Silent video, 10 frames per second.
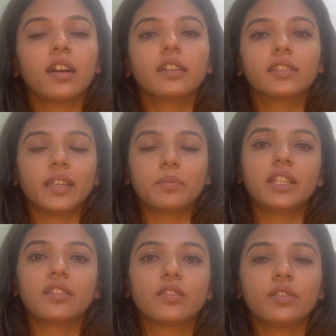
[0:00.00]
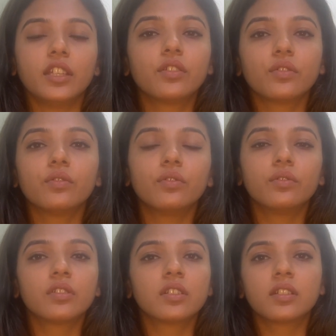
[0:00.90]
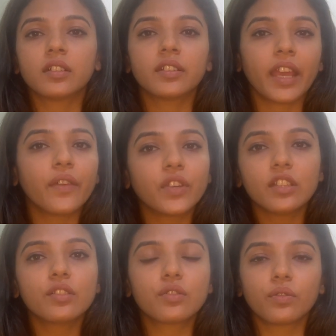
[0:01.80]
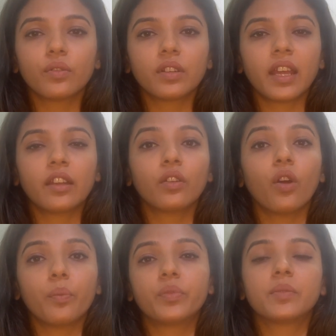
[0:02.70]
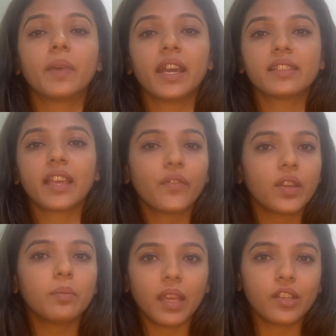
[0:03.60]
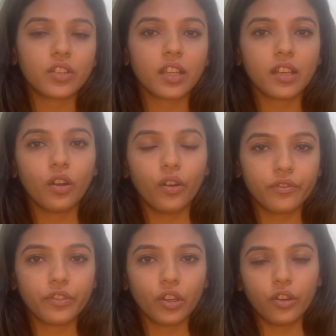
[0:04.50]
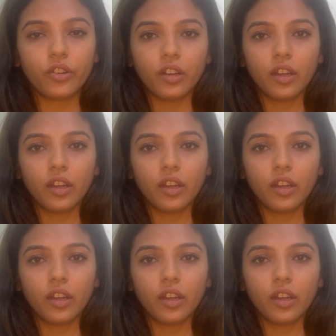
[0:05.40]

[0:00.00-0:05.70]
That means you need to turn every stone and optimize every metric of your